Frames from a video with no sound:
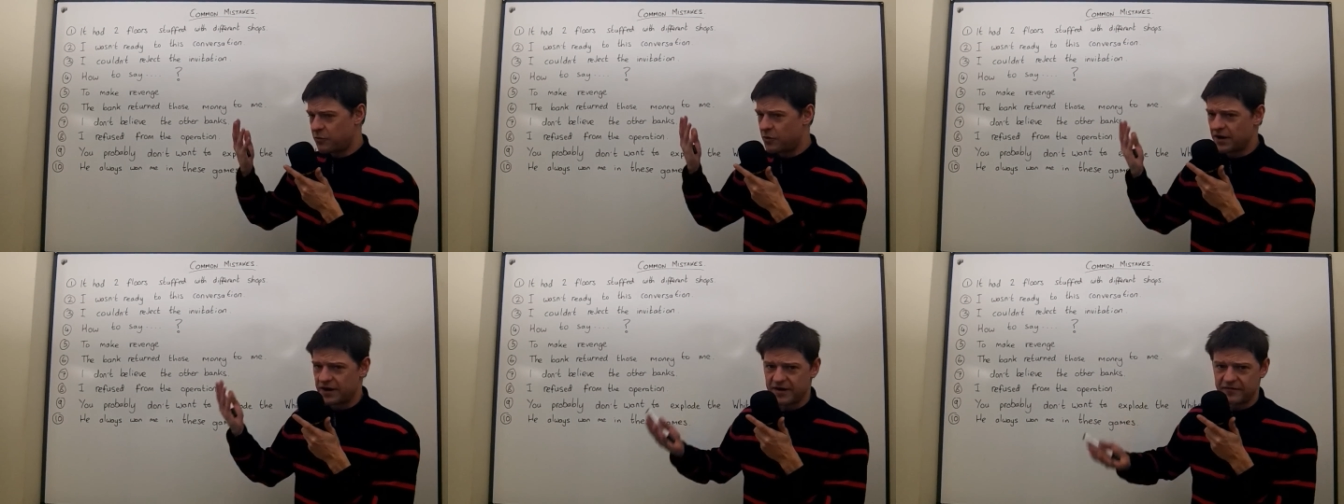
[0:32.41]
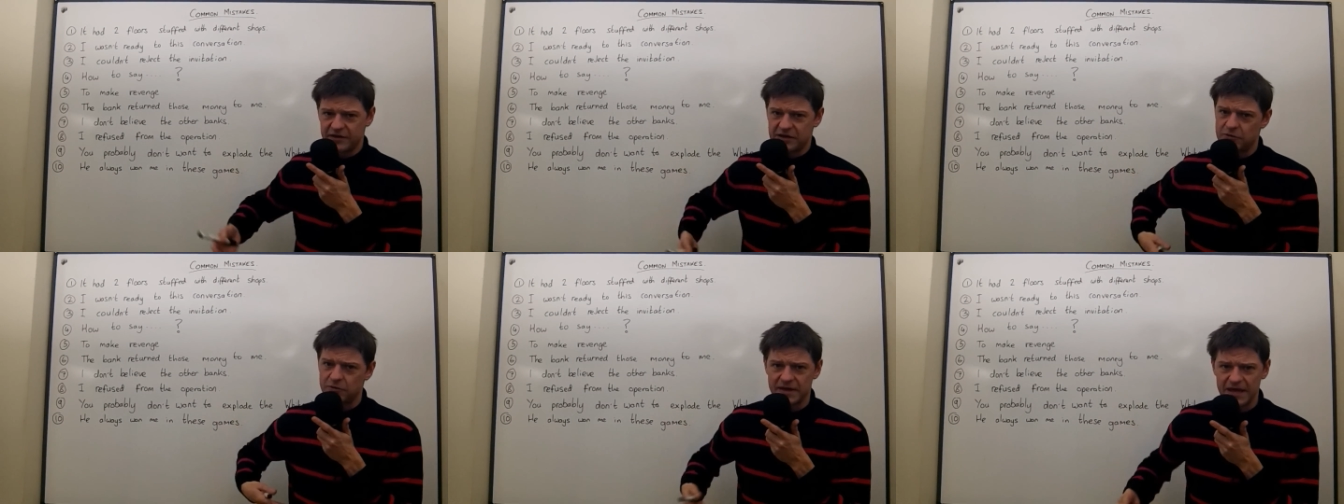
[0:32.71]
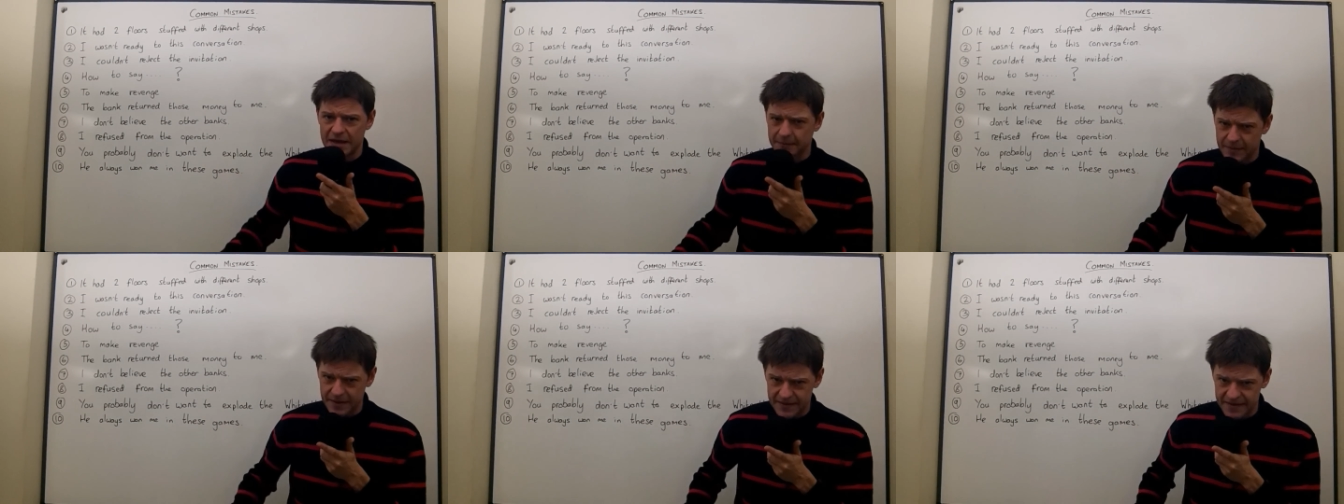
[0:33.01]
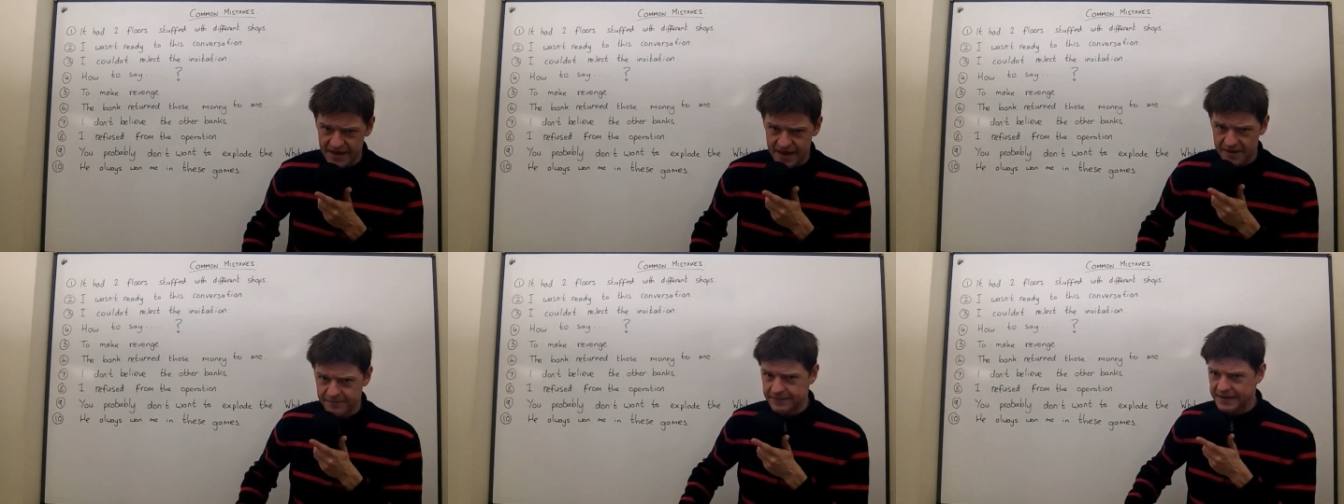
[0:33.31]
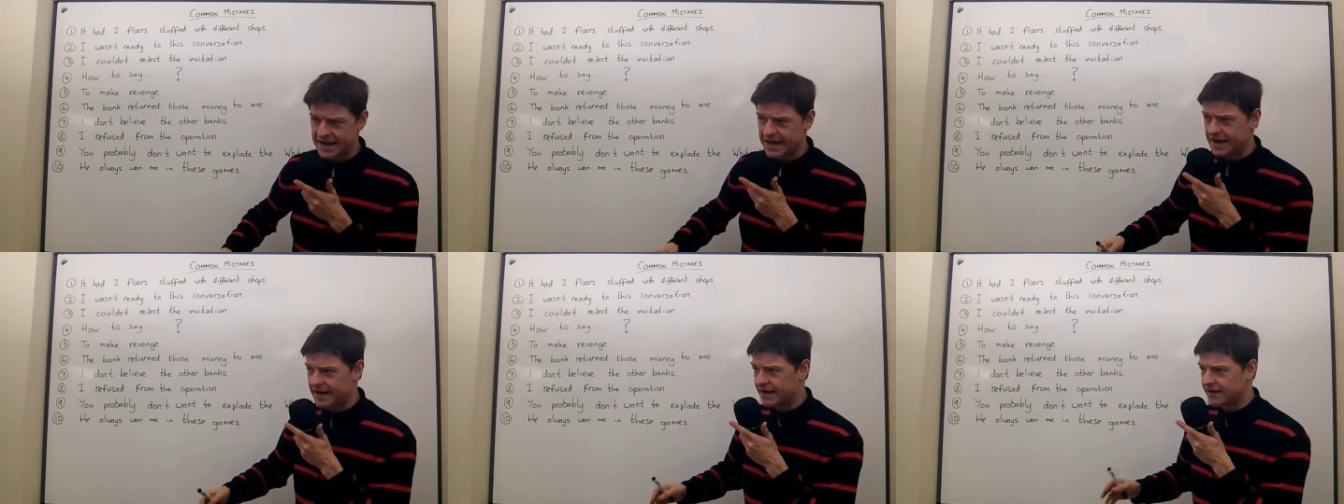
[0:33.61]
whatever you keep in
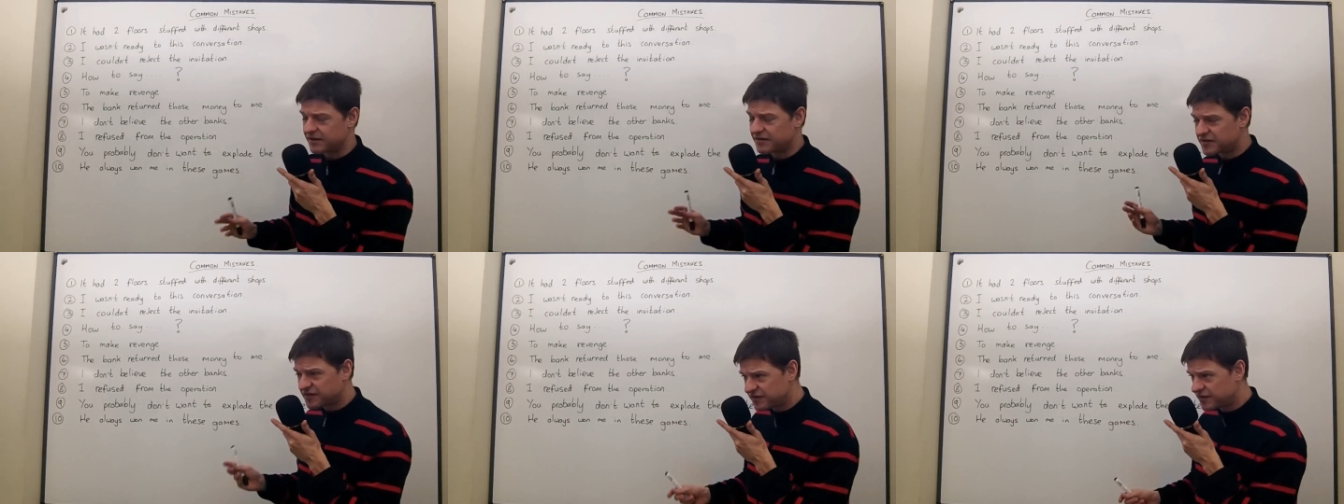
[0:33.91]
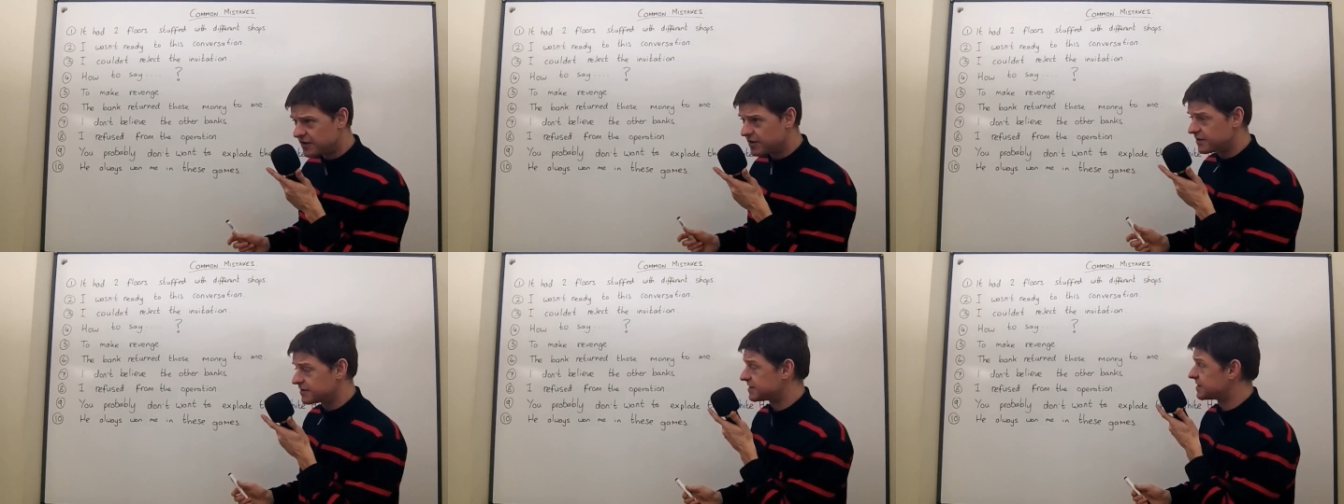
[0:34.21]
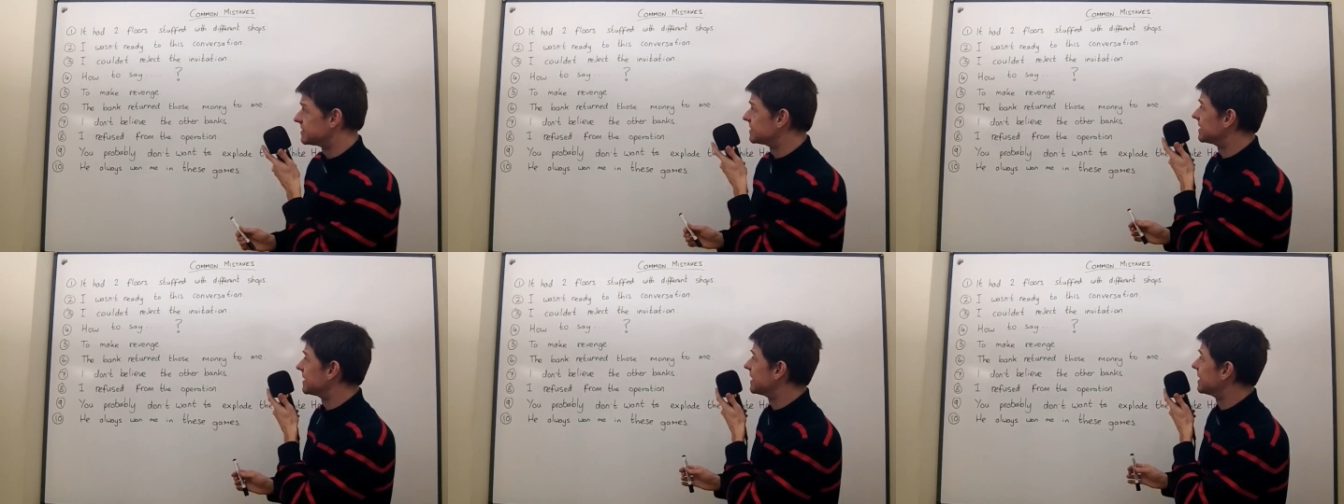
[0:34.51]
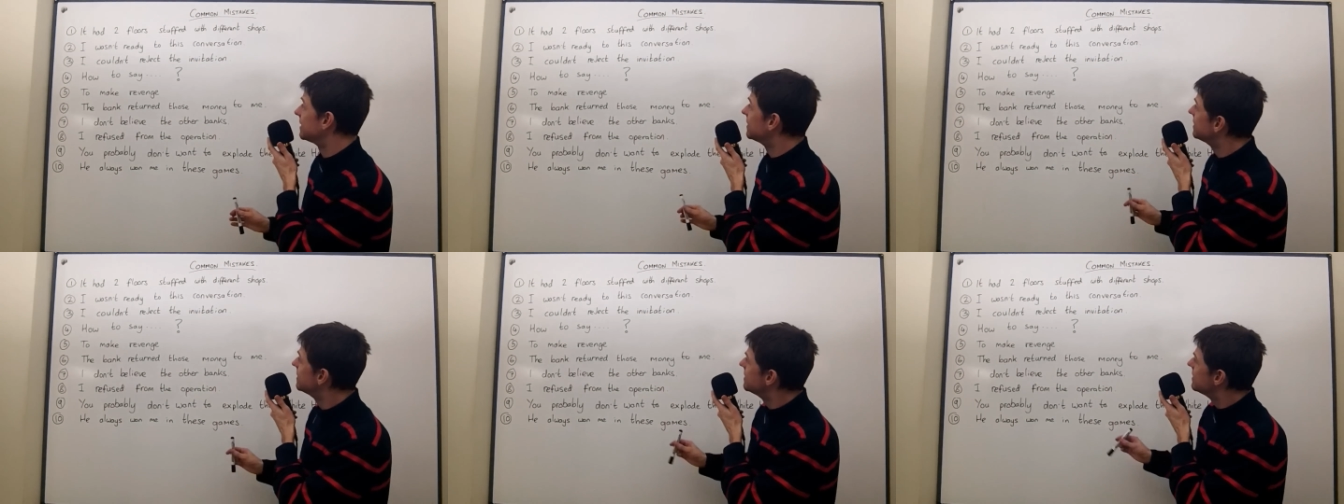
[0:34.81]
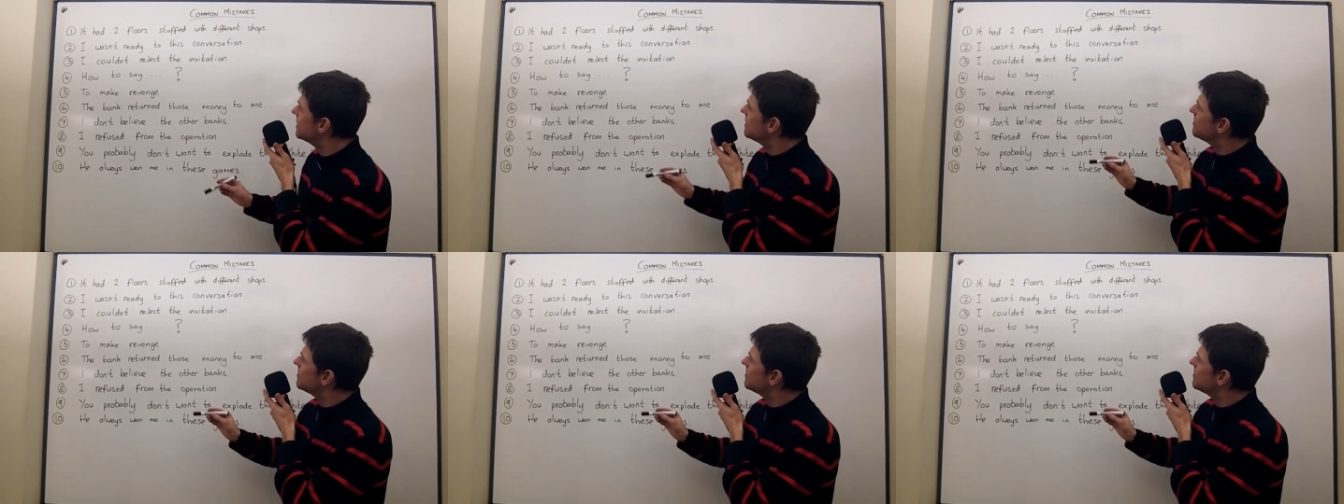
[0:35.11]
that bag, certainly.